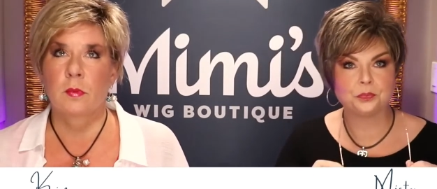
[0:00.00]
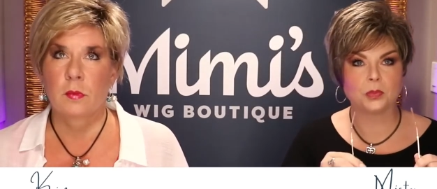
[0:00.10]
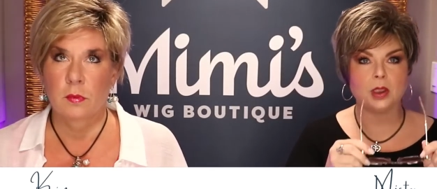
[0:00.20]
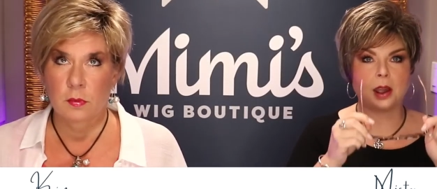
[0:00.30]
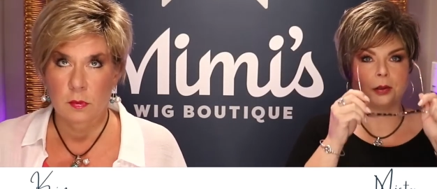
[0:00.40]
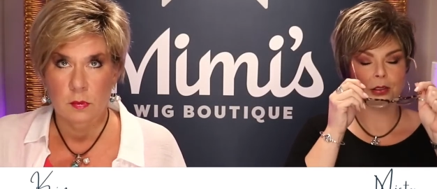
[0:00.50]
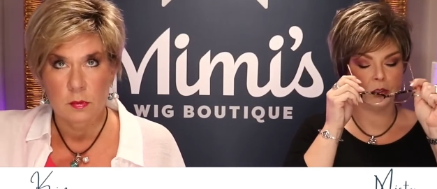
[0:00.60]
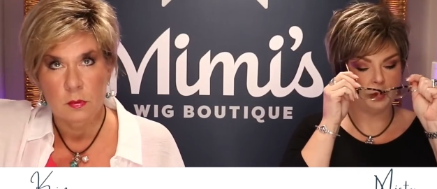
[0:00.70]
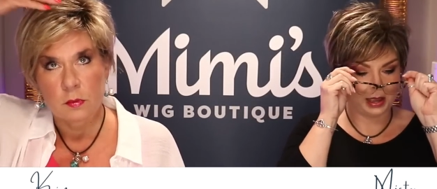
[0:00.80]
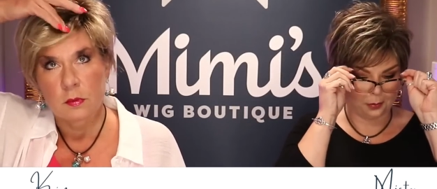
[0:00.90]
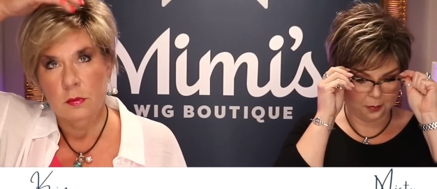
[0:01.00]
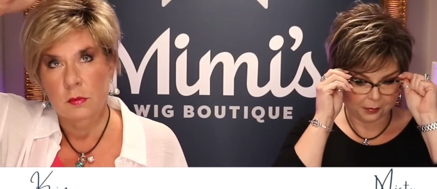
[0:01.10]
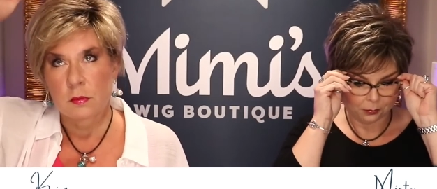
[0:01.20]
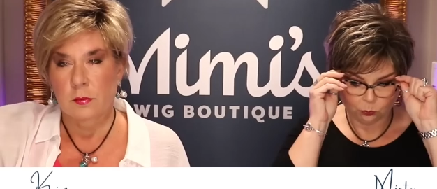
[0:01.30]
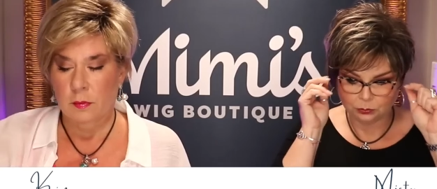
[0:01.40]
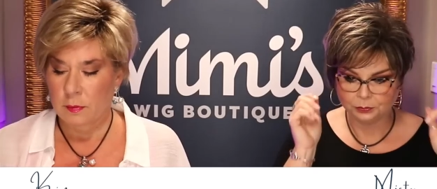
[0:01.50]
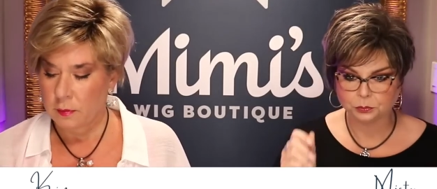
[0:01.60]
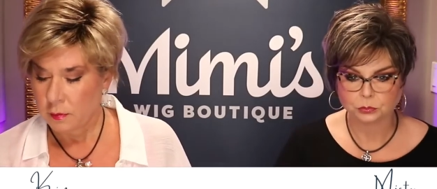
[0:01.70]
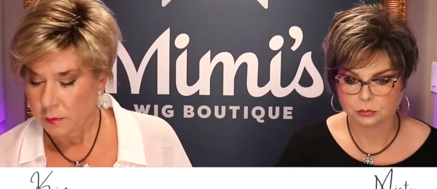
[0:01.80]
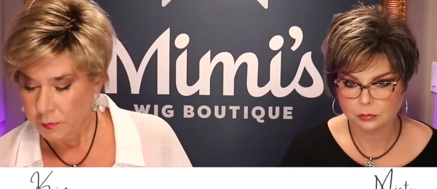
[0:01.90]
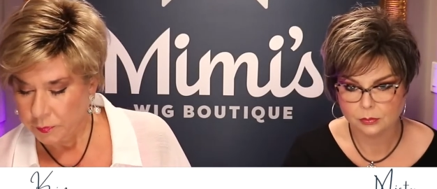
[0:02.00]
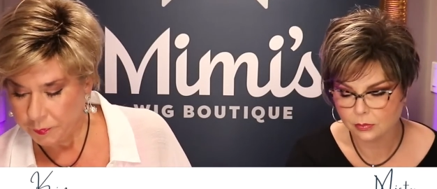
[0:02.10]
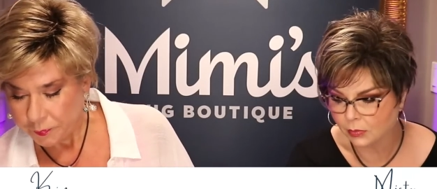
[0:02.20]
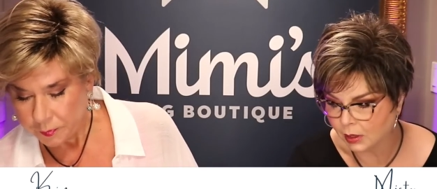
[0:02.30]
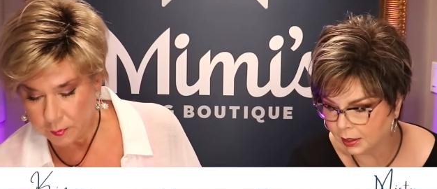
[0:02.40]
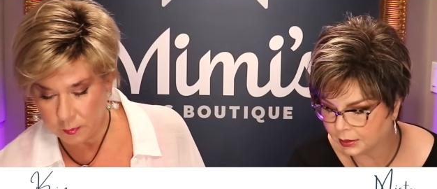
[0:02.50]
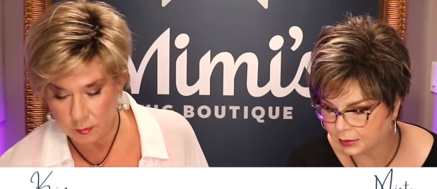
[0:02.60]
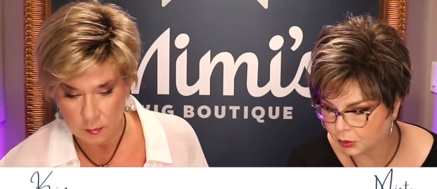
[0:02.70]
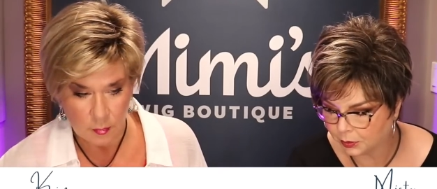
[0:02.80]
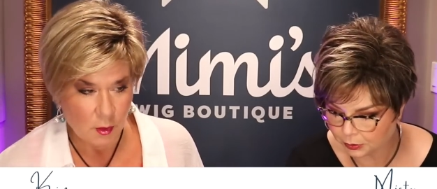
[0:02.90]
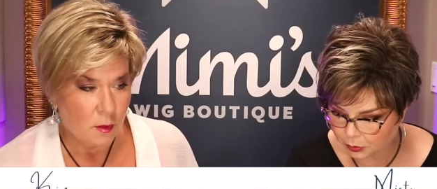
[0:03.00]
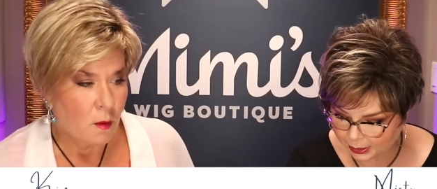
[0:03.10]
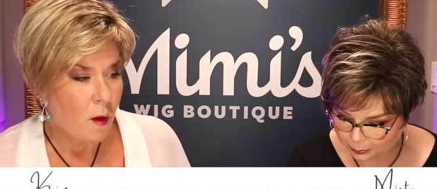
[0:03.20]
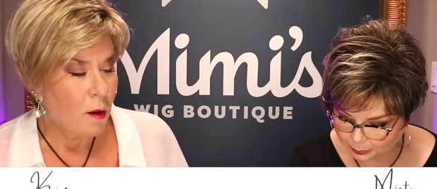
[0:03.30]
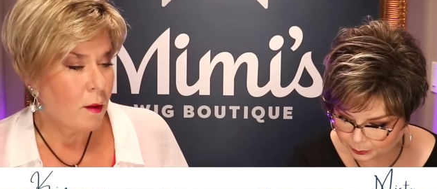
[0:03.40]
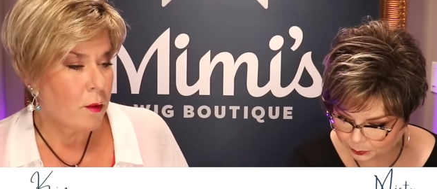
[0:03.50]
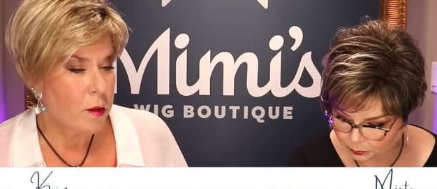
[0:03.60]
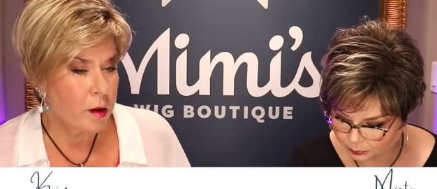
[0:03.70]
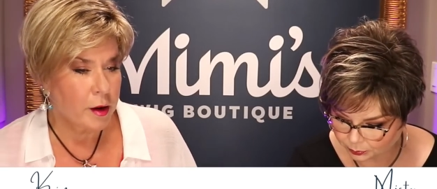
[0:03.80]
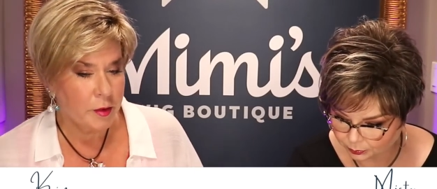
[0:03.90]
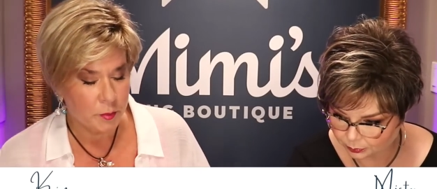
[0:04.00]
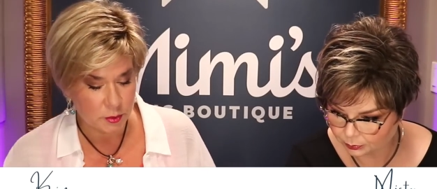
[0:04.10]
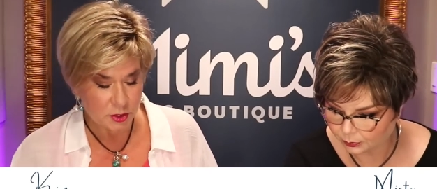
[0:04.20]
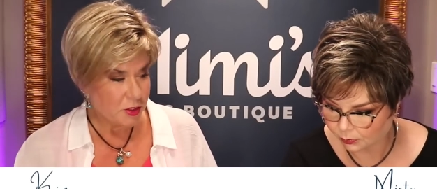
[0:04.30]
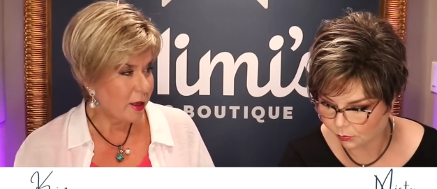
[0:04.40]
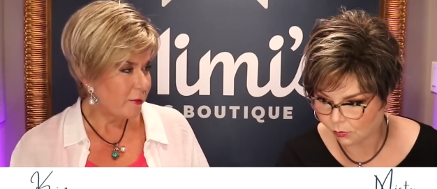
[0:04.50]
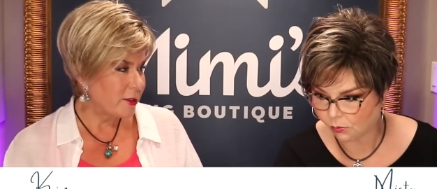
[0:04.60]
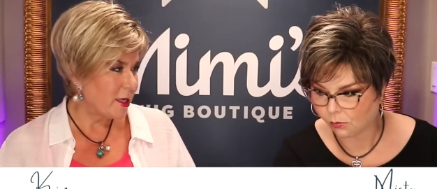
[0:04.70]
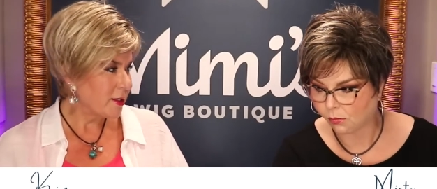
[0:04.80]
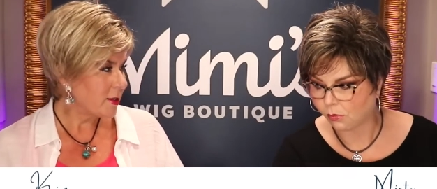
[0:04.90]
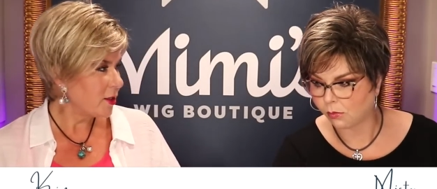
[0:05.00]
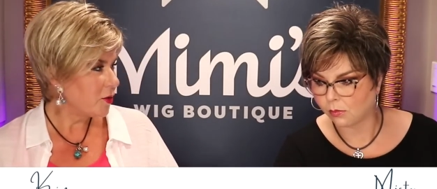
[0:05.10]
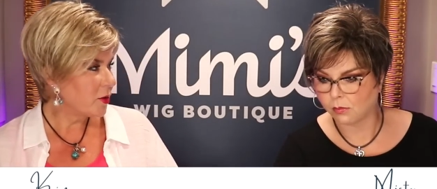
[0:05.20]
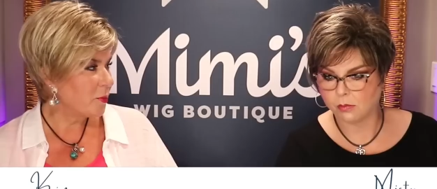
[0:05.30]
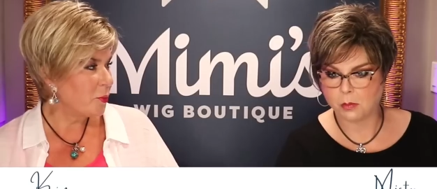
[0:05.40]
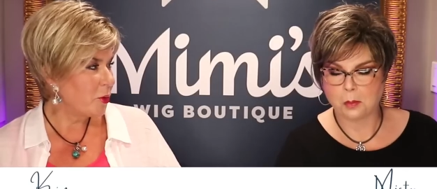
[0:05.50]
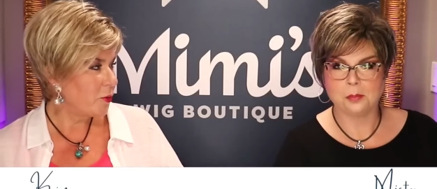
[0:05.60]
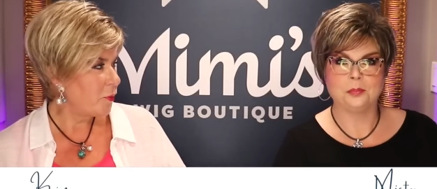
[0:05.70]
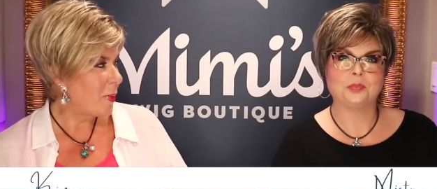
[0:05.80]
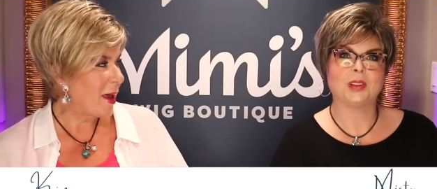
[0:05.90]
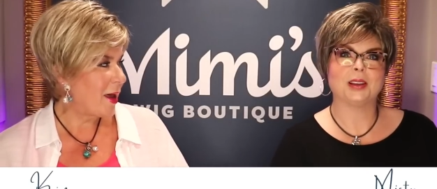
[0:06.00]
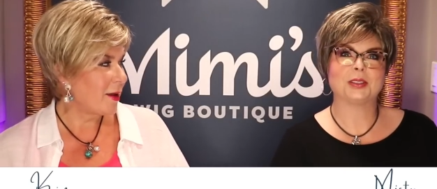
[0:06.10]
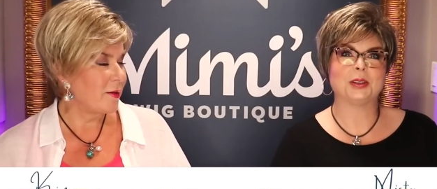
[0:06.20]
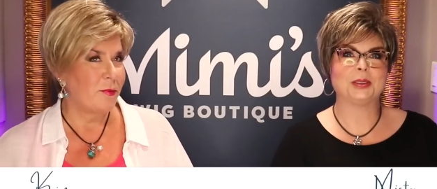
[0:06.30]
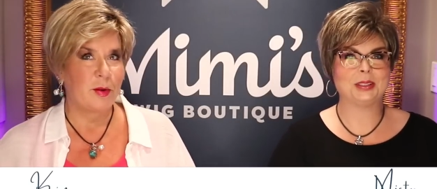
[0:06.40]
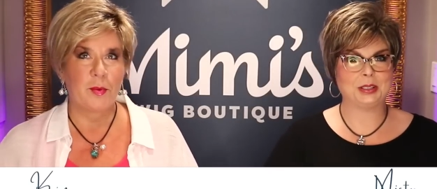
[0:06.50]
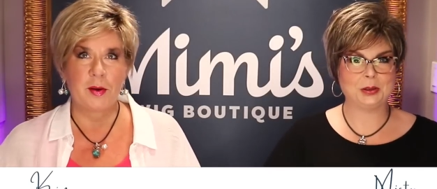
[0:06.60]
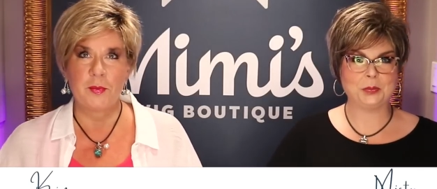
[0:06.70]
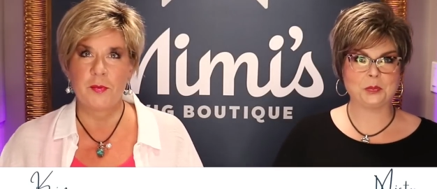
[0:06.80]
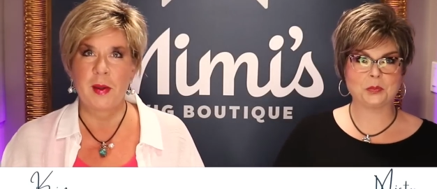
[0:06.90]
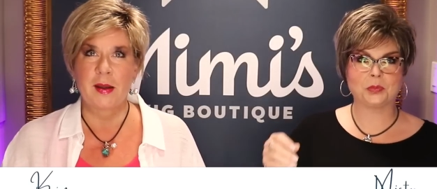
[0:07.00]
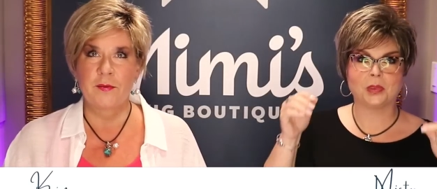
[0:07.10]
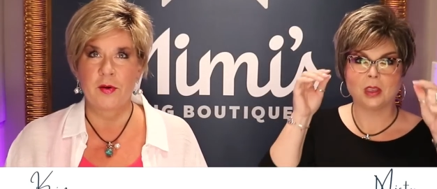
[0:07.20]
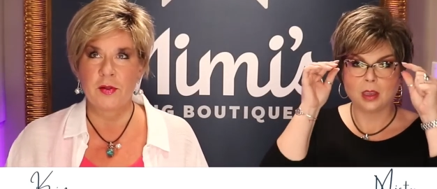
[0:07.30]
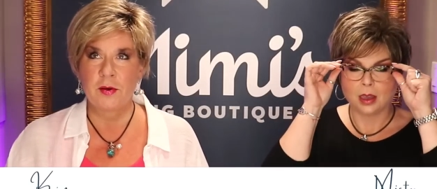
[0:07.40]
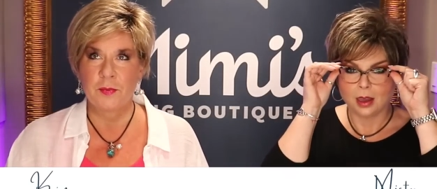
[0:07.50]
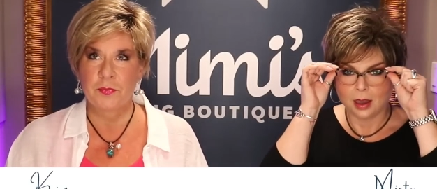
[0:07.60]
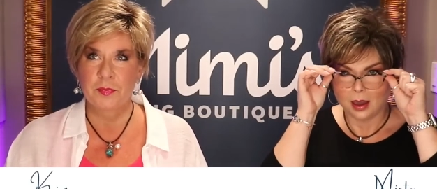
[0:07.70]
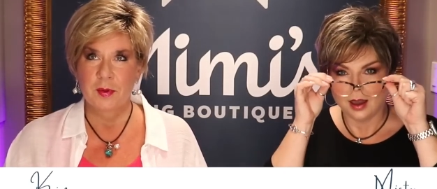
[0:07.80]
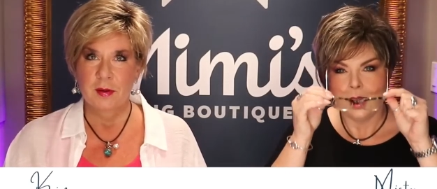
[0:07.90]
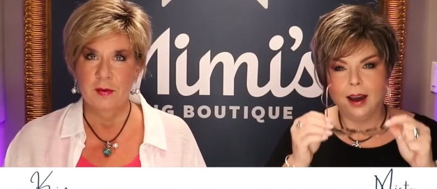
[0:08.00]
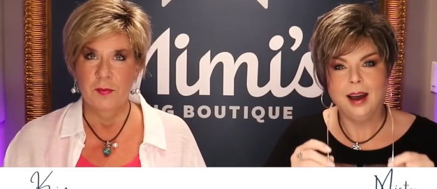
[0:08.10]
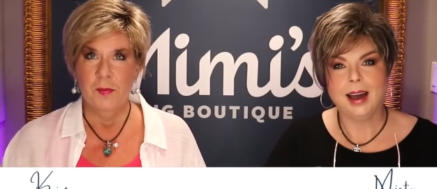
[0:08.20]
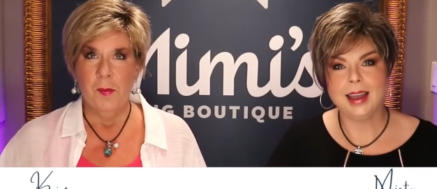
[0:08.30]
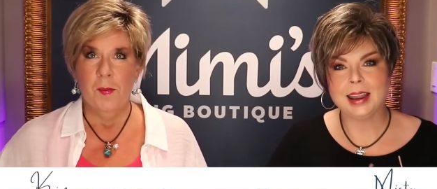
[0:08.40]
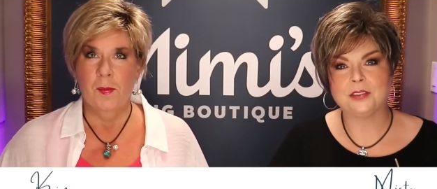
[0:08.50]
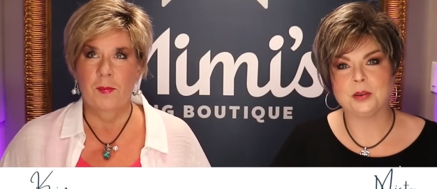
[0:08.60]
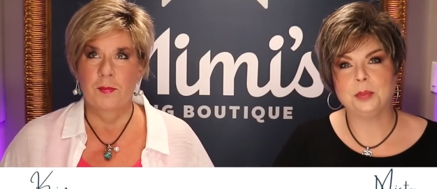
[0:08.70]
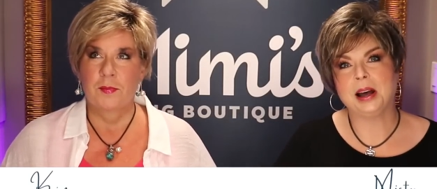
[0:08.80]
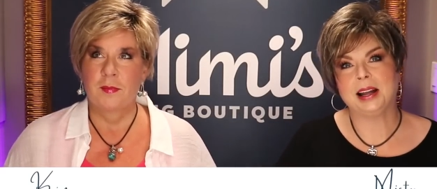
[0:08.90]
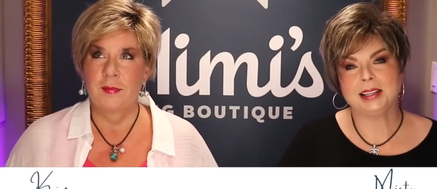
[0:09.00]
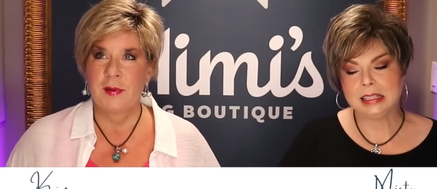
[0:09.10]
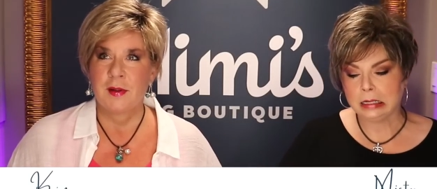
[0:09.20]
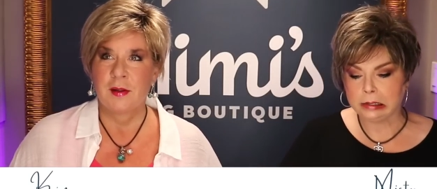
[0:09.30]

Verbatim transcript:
Speaker 1: Yeah, let's go back. I didn't do things right.
Speaker 2: Oh well, do you have a desk that you can move back if we want to move back further?
Speaker 1: Hey everybody!